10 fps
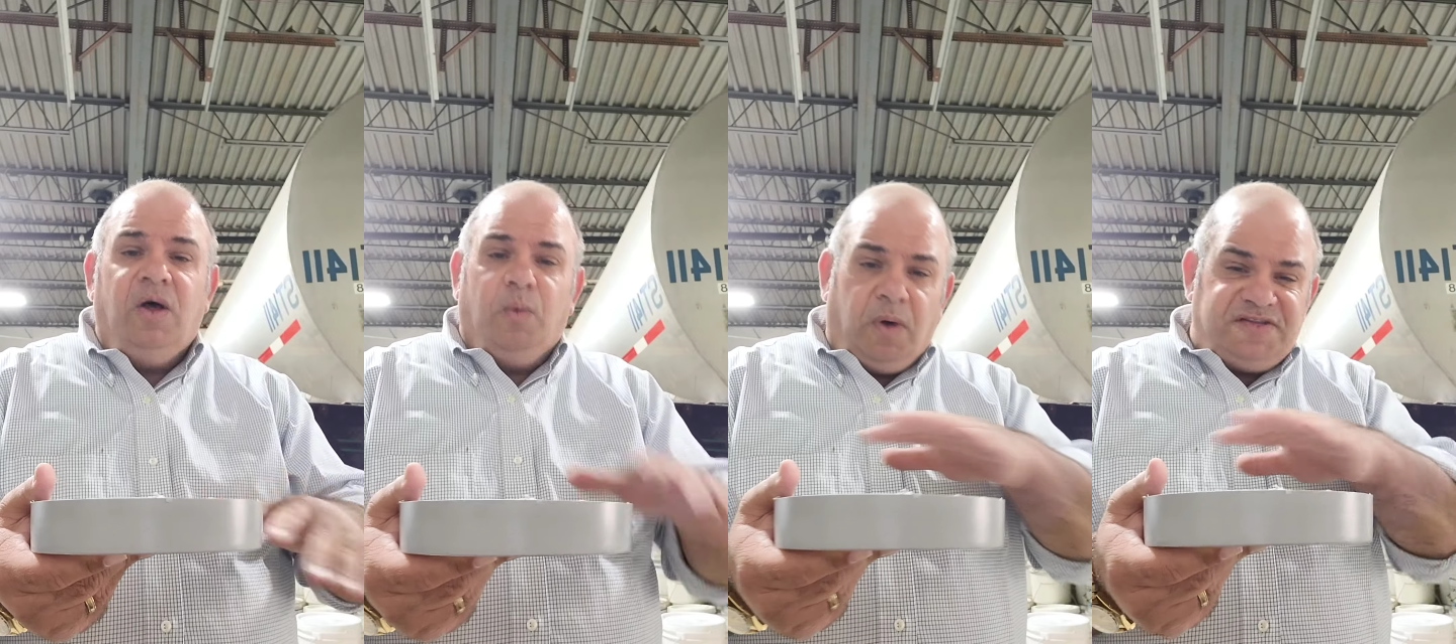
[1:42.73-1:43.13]

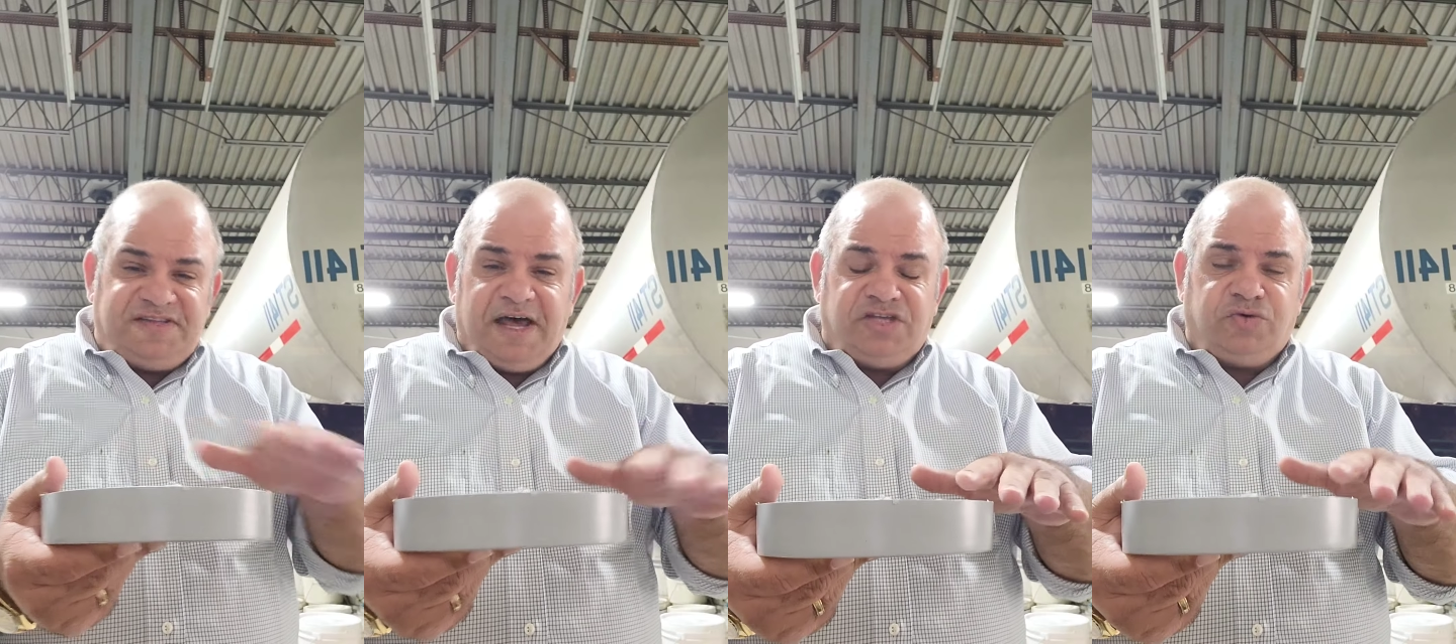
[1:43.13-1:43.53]
Once
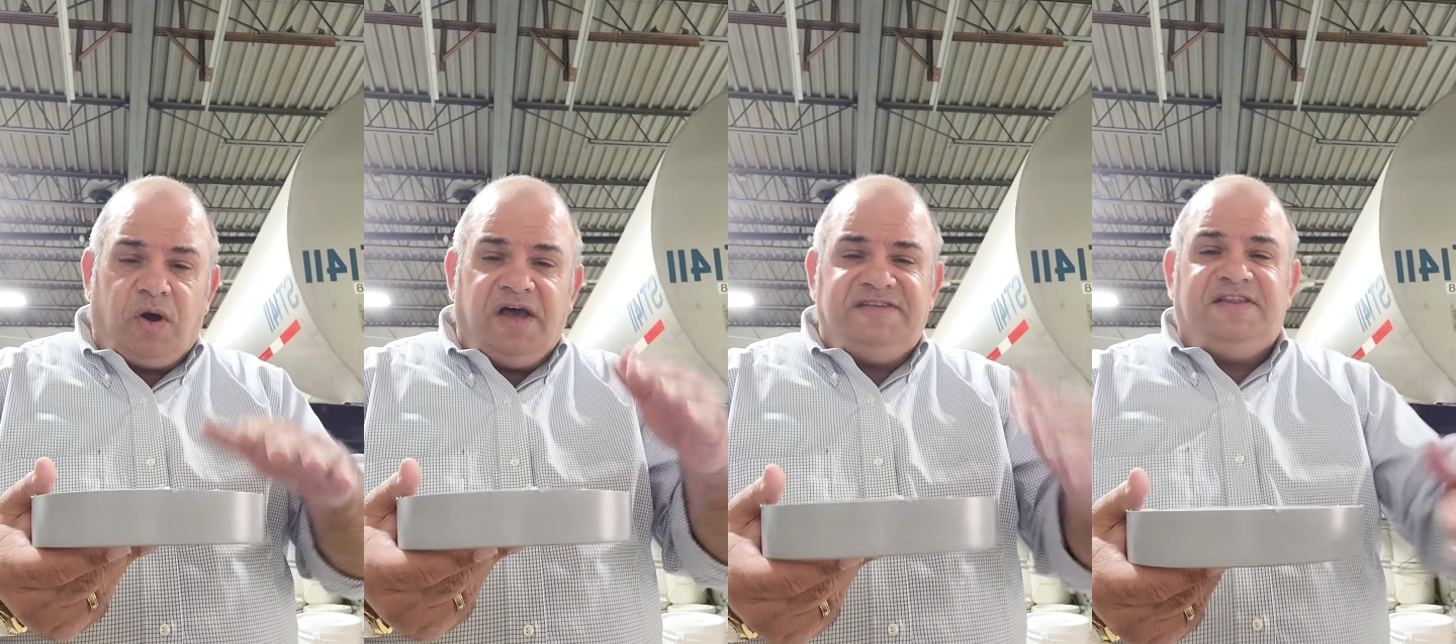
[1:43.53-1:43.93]
that
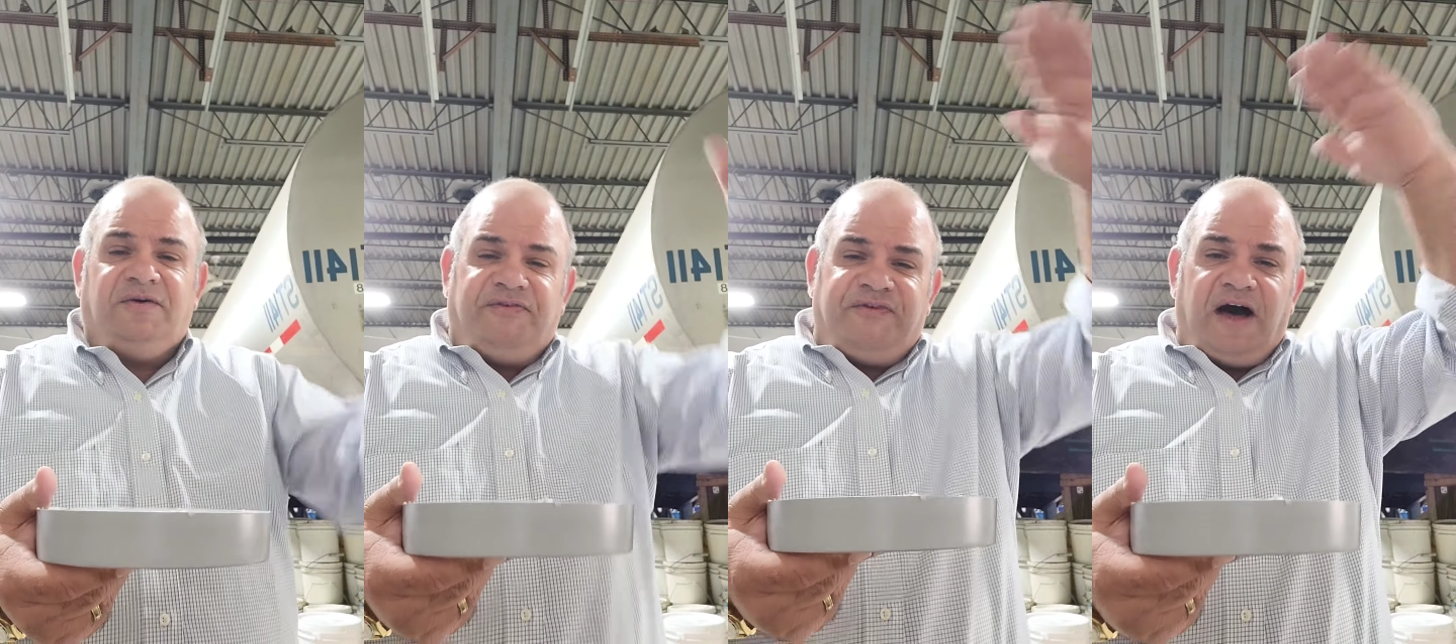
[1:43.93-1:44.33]
dries, they'll
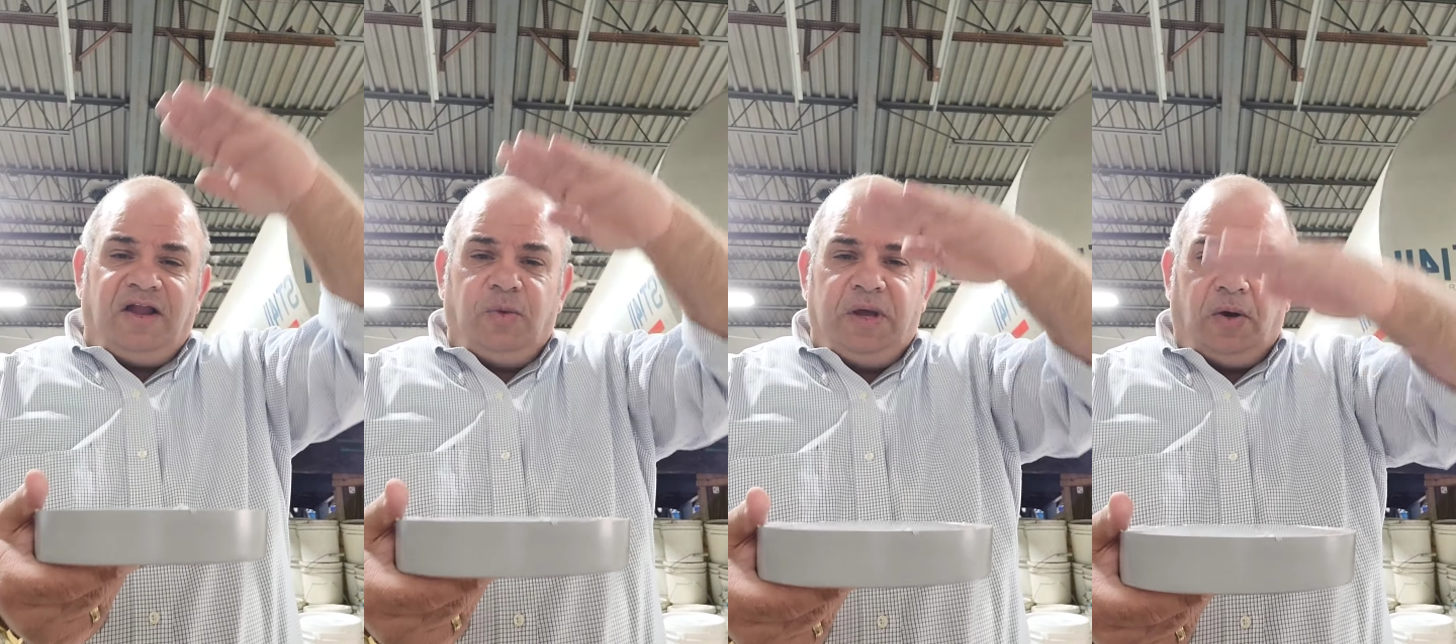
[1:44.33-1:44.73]

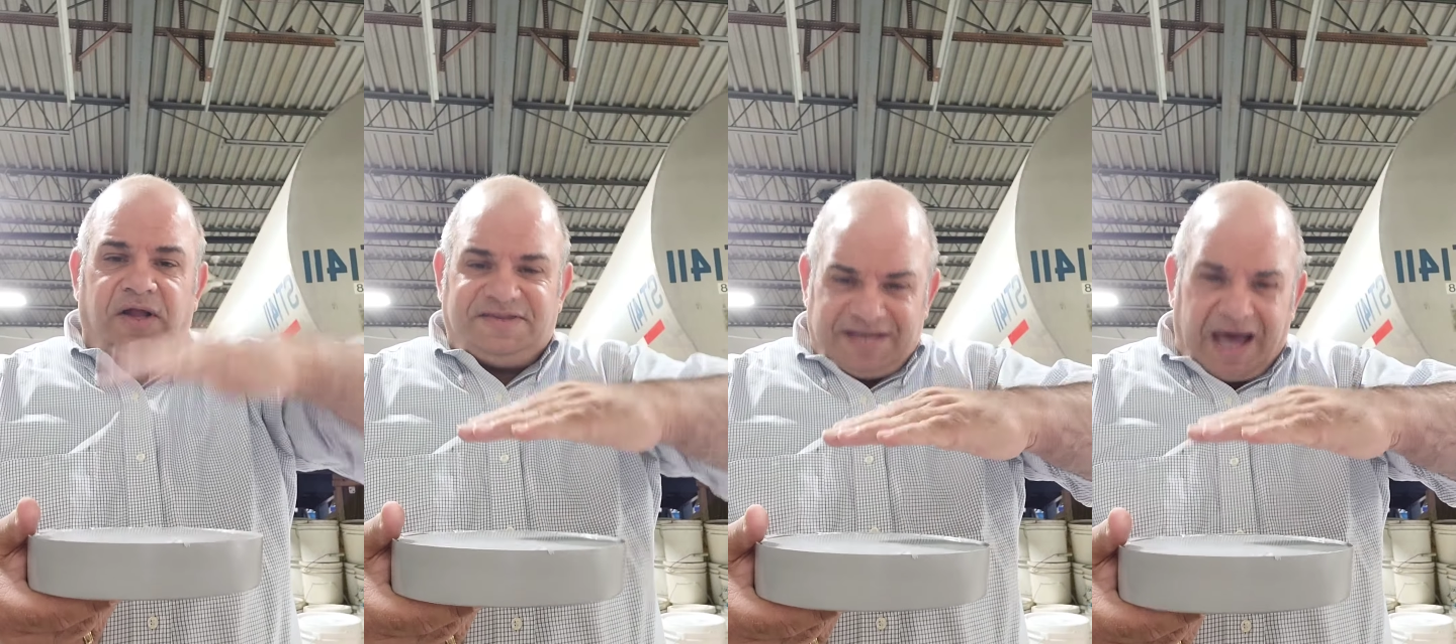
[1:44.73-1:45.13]
follow it
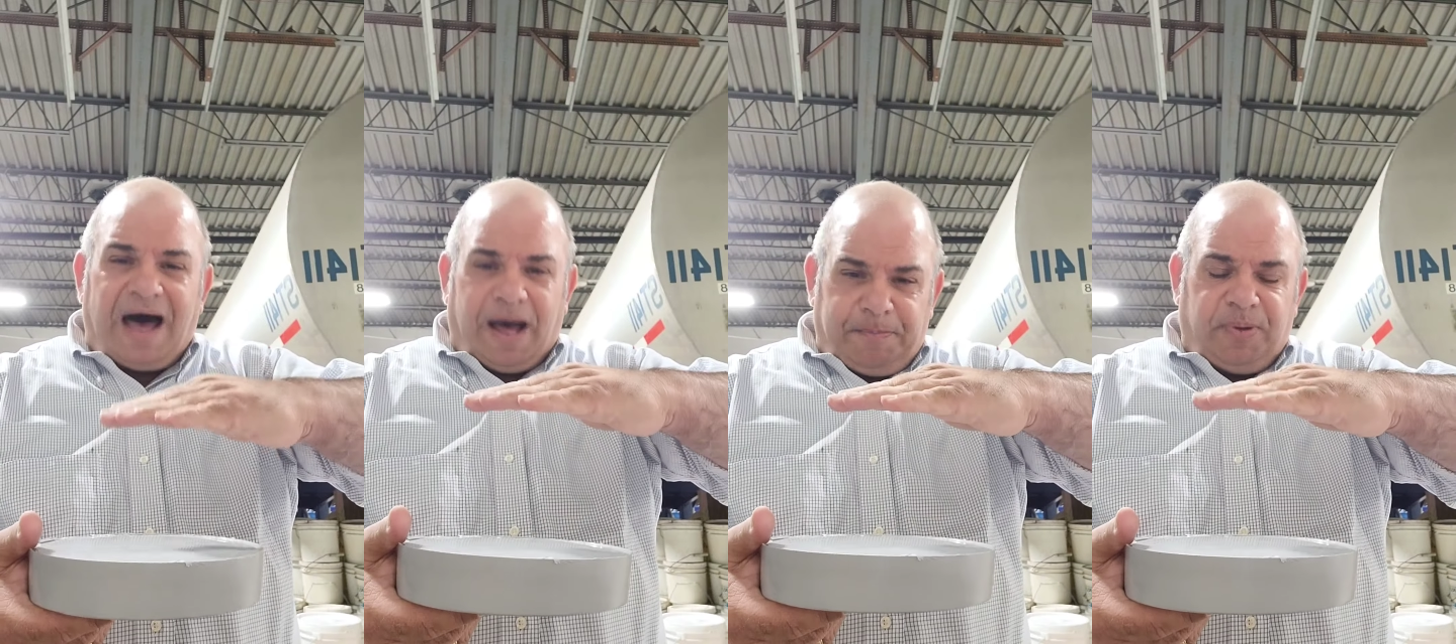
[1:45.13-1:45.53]
on
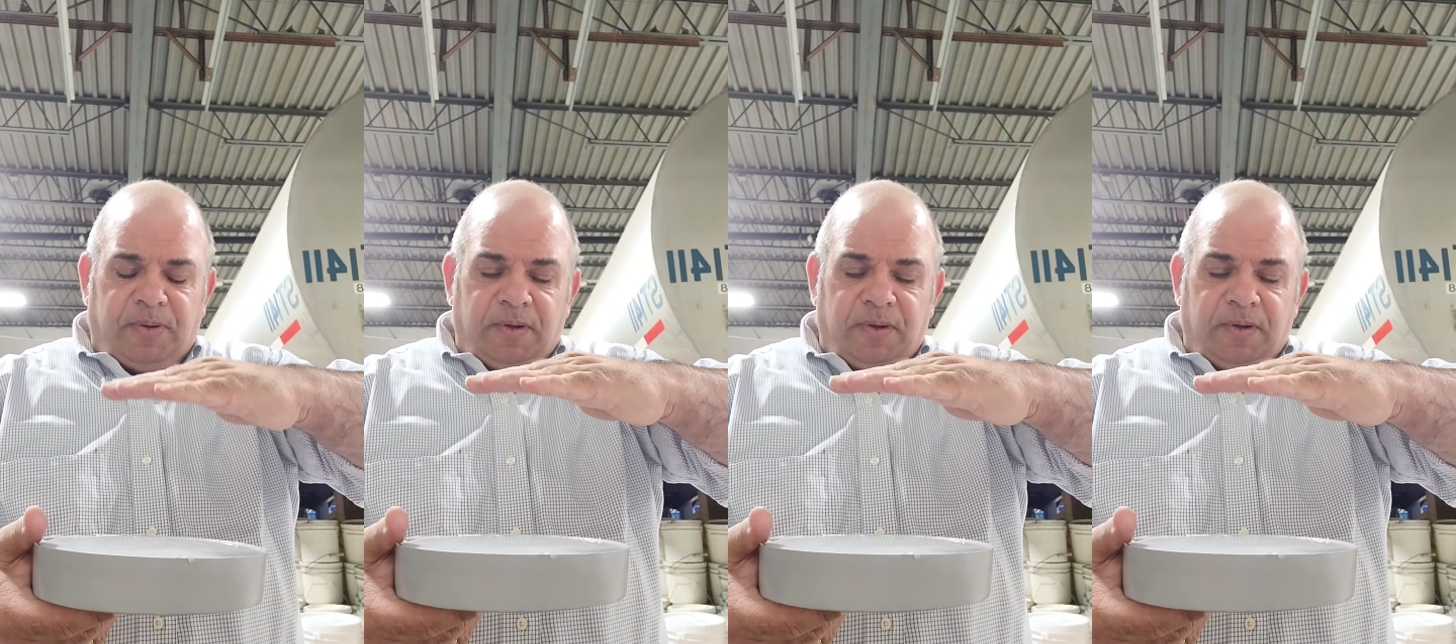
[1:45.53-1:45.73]
top